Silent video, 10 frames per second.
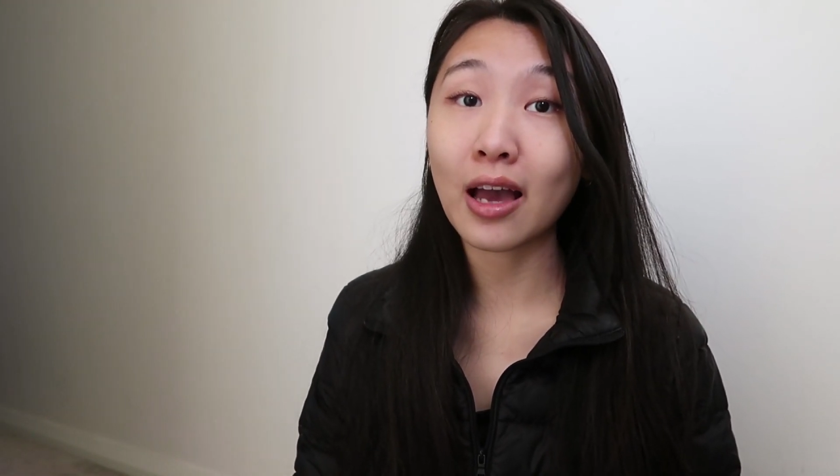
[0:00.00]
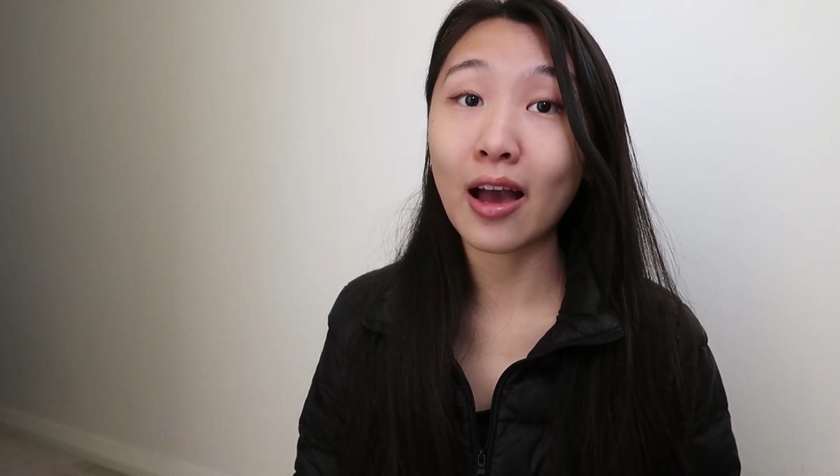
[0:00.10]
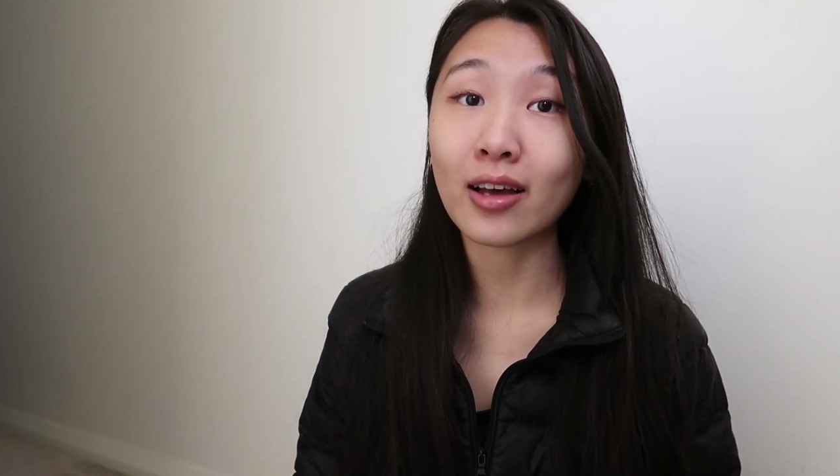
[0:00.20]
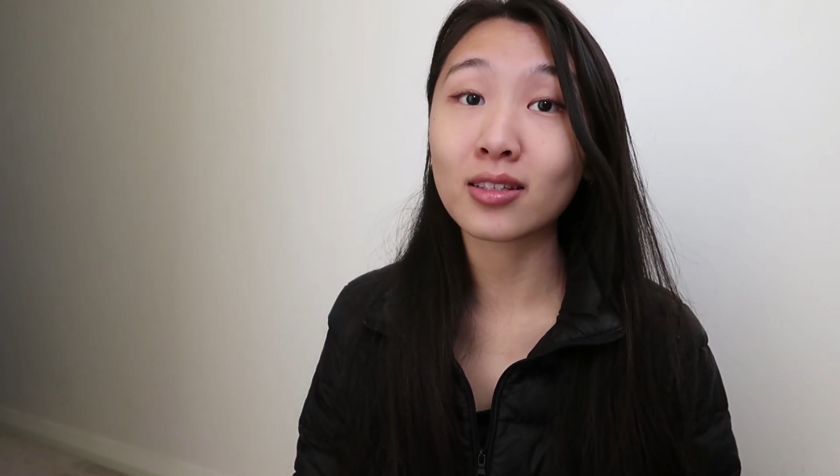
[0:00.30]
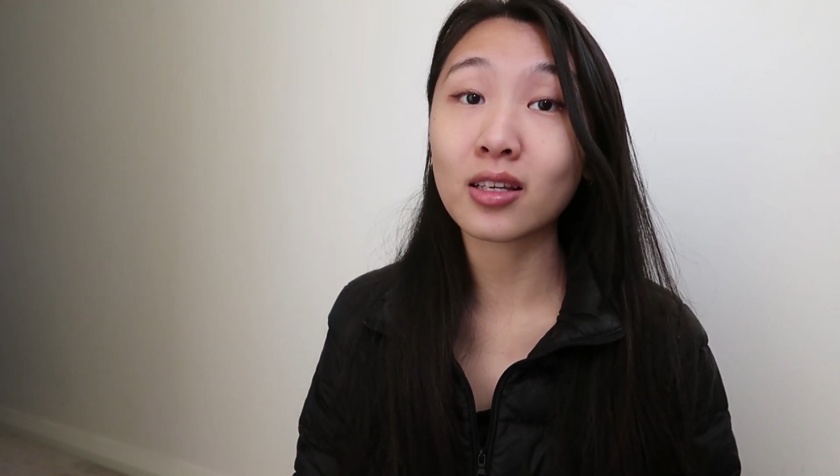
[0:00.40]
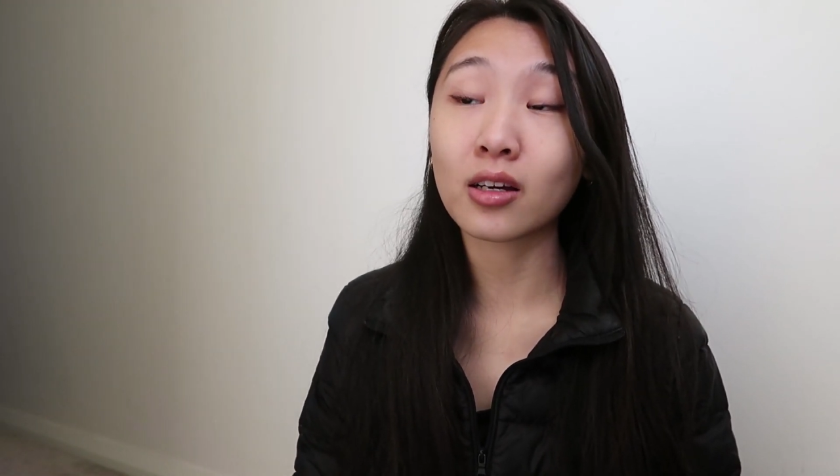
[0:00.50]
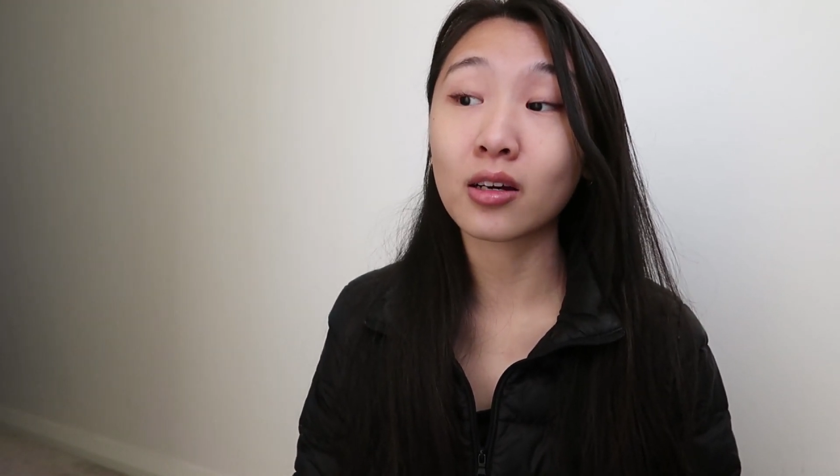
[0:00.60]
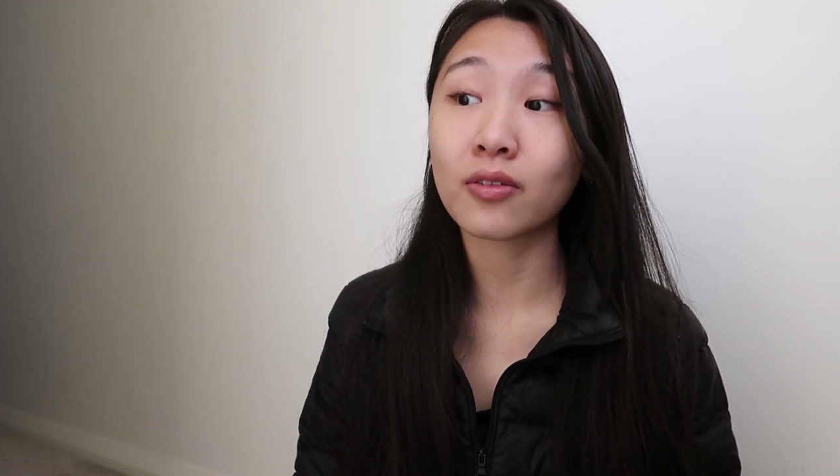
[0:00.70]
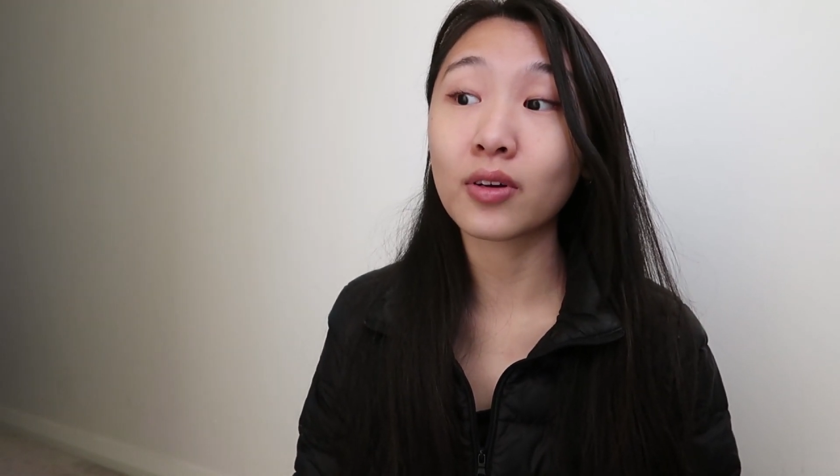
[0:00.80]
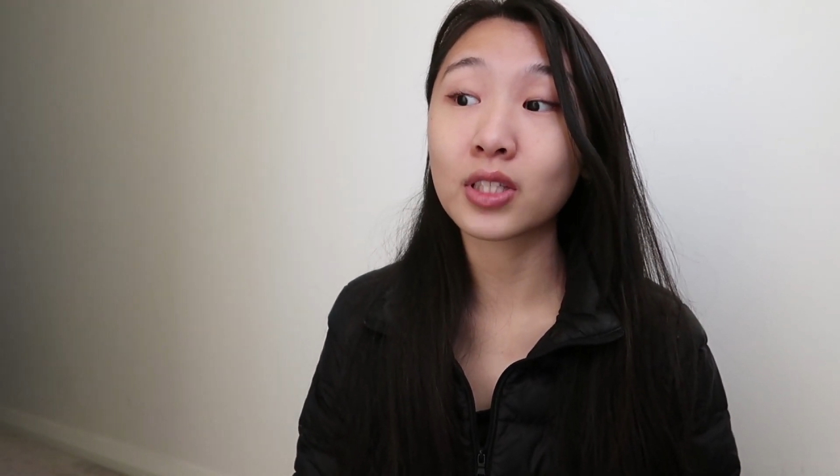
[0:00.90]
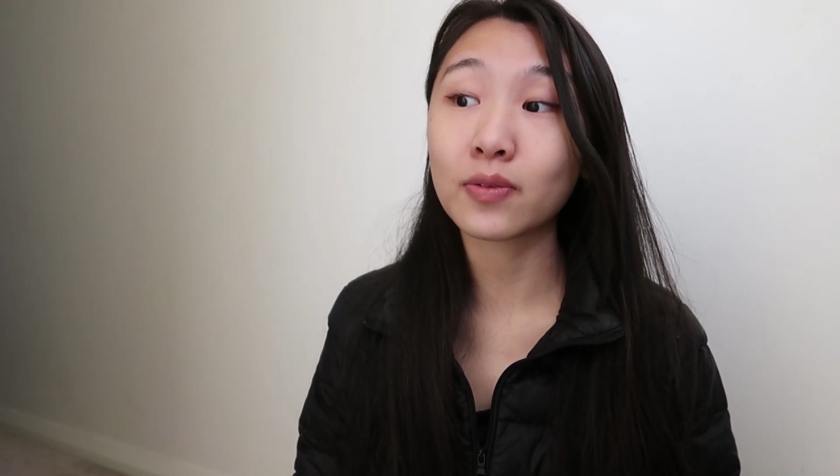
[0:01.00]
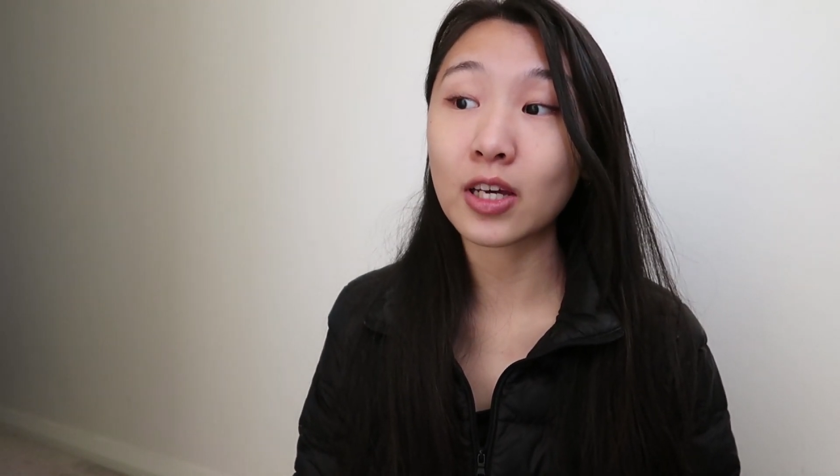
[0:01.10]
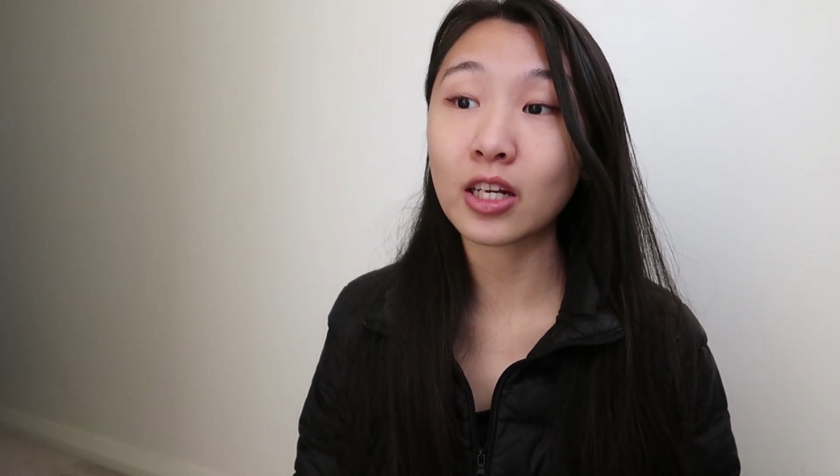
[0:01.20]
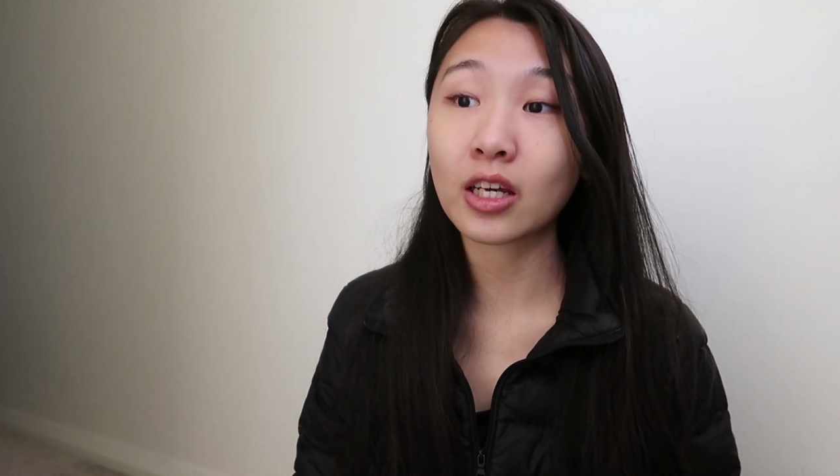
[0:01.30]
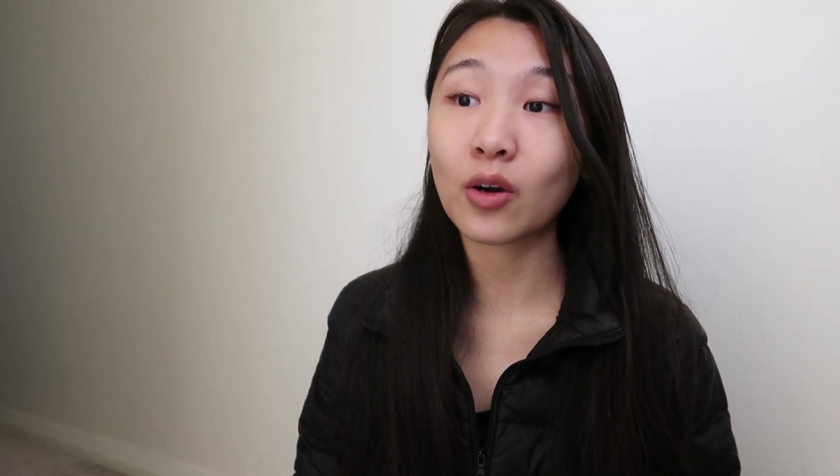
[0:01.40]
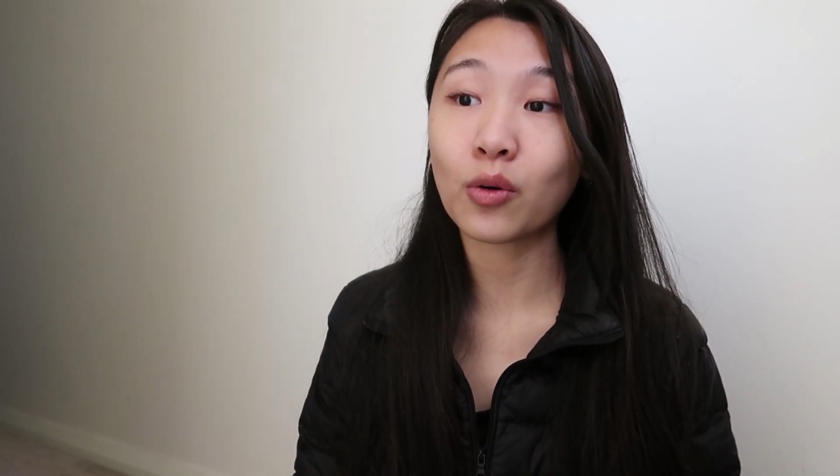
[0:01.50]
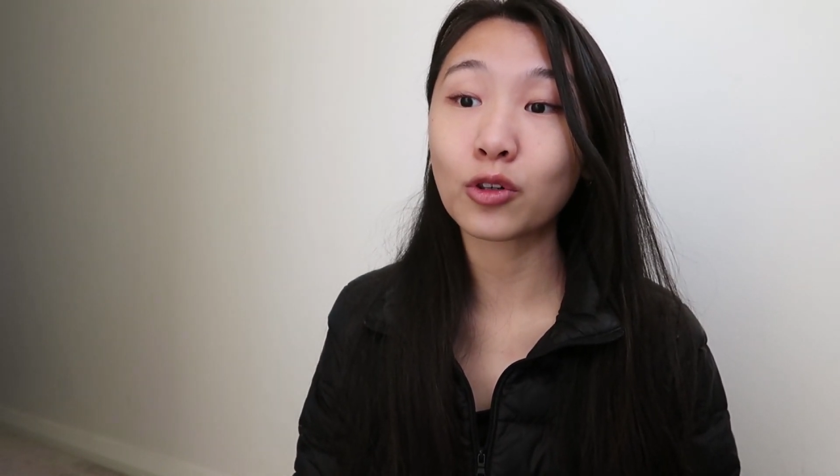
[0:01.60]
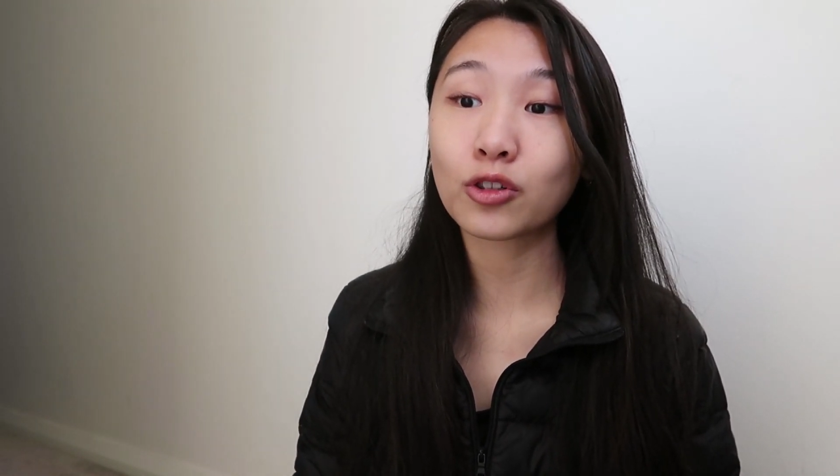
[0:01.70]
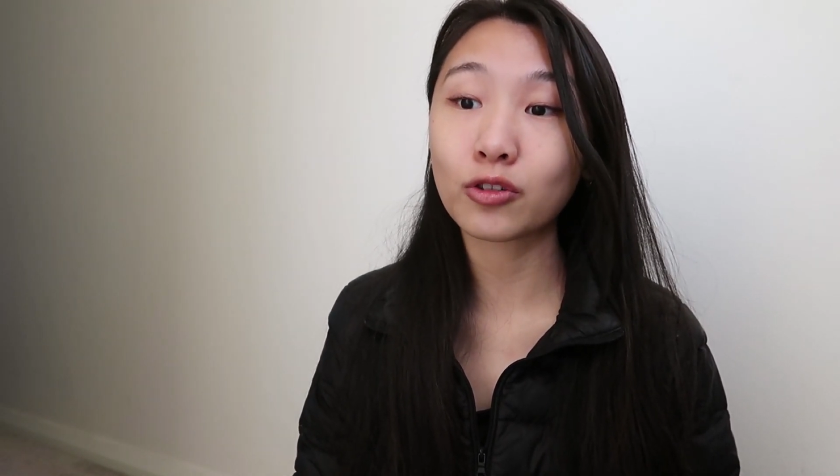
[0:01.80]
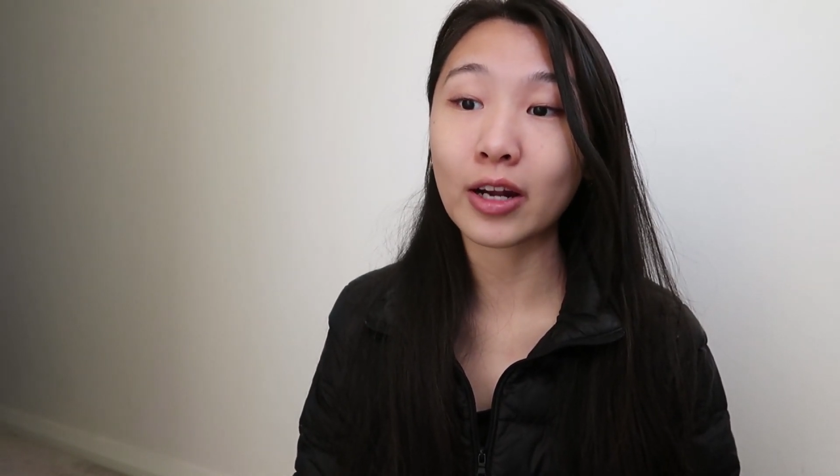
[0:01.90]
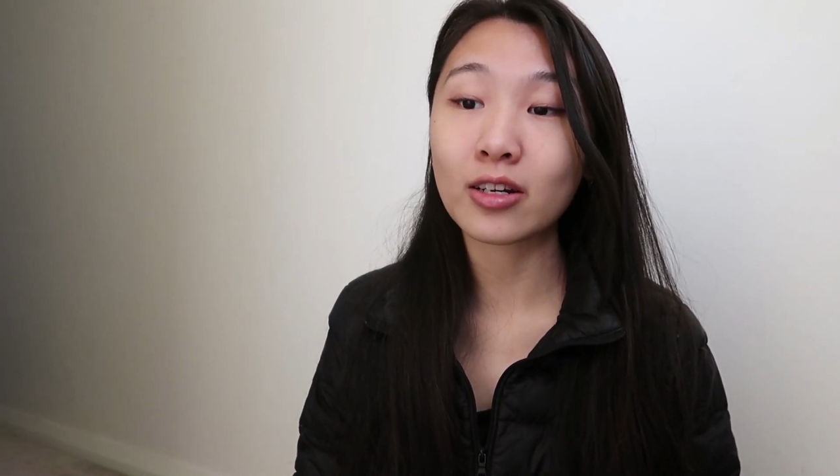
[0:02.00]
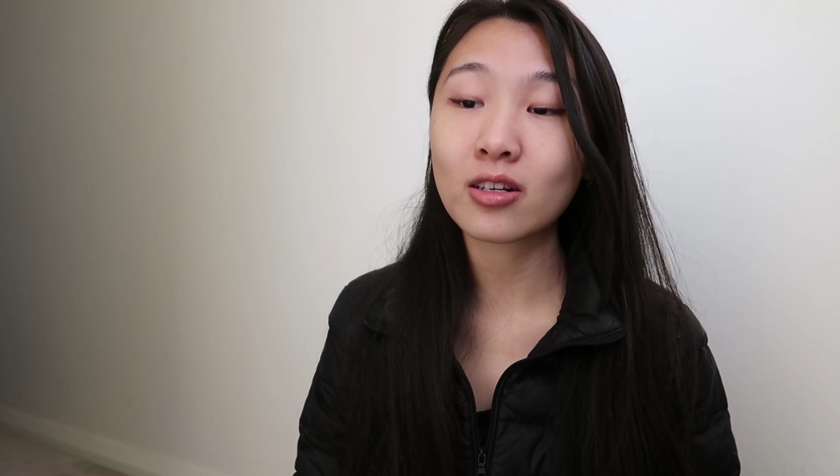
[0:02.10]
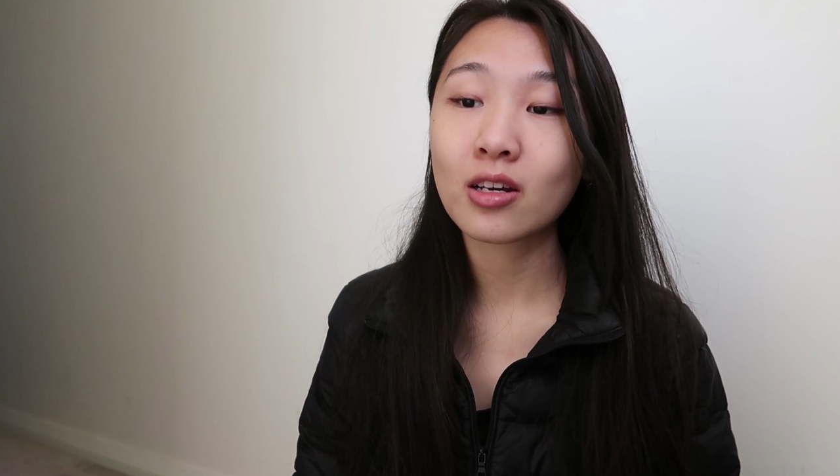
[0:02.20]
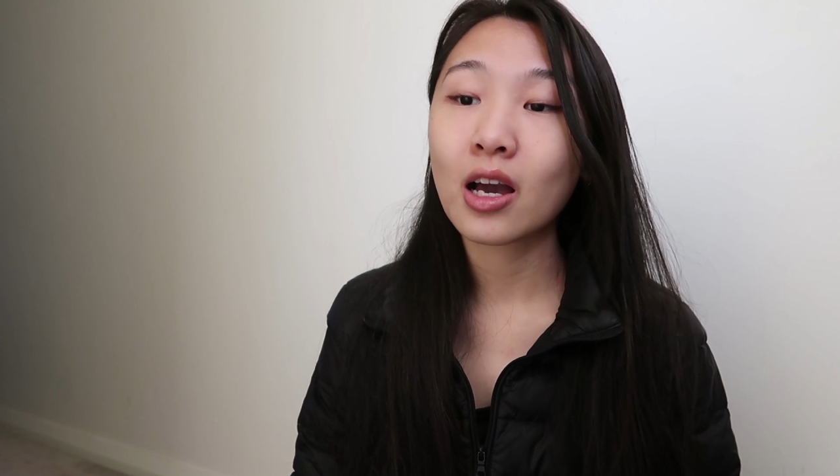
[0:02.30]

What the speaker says: as a aesthetic or trend.